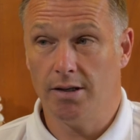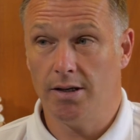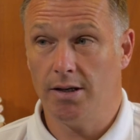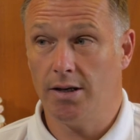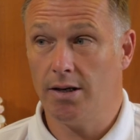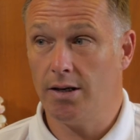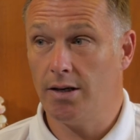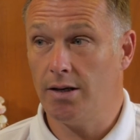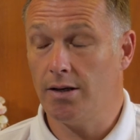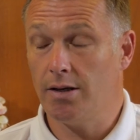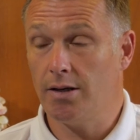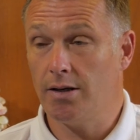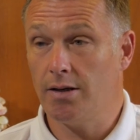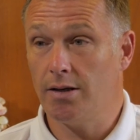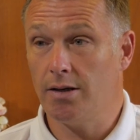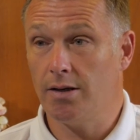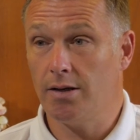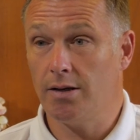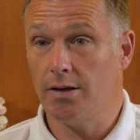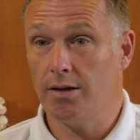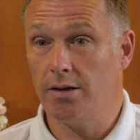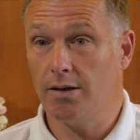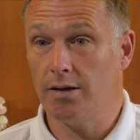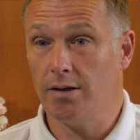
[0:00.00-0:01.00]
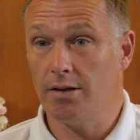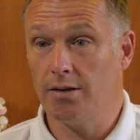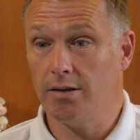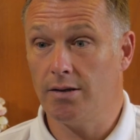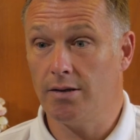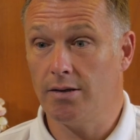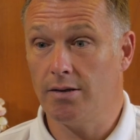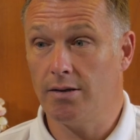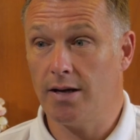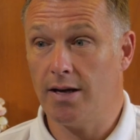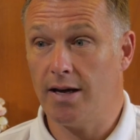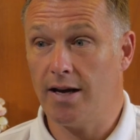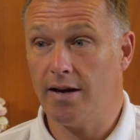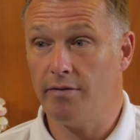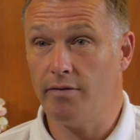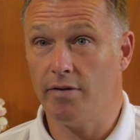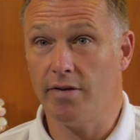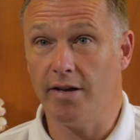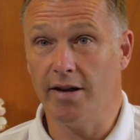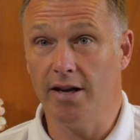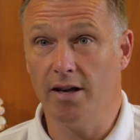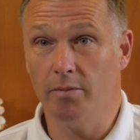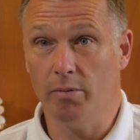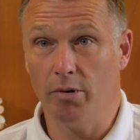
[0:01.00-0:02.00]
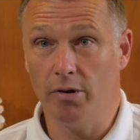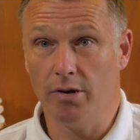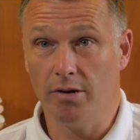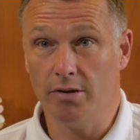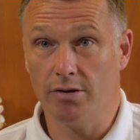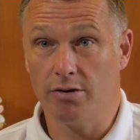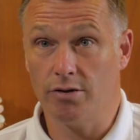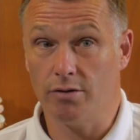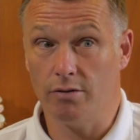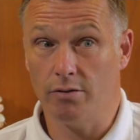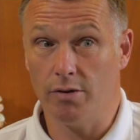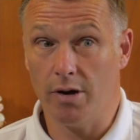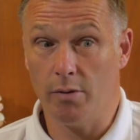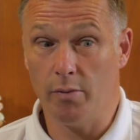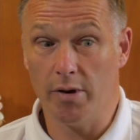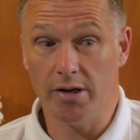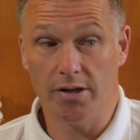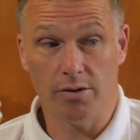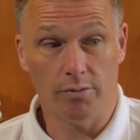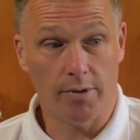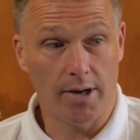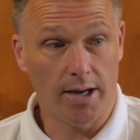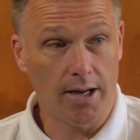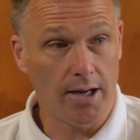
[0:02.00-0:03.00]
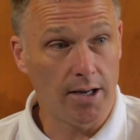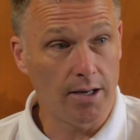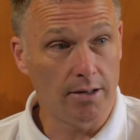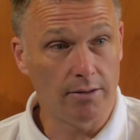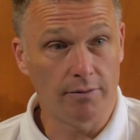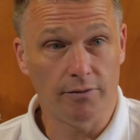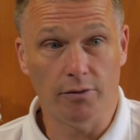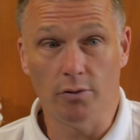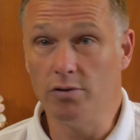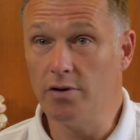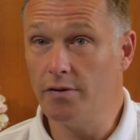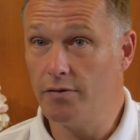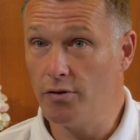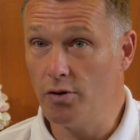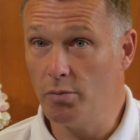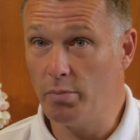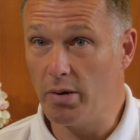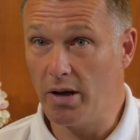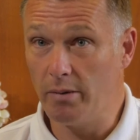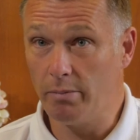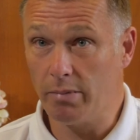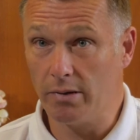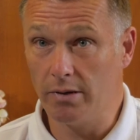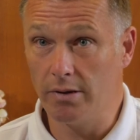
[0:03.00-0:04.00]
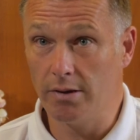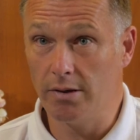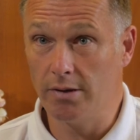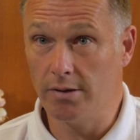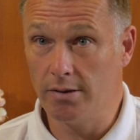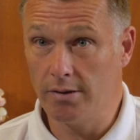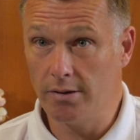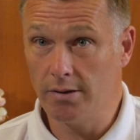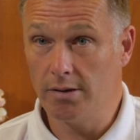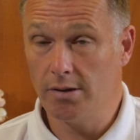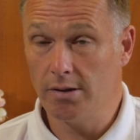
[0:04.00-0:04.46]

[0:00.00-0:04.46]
Have a think about it. So I went away and phoned a few people and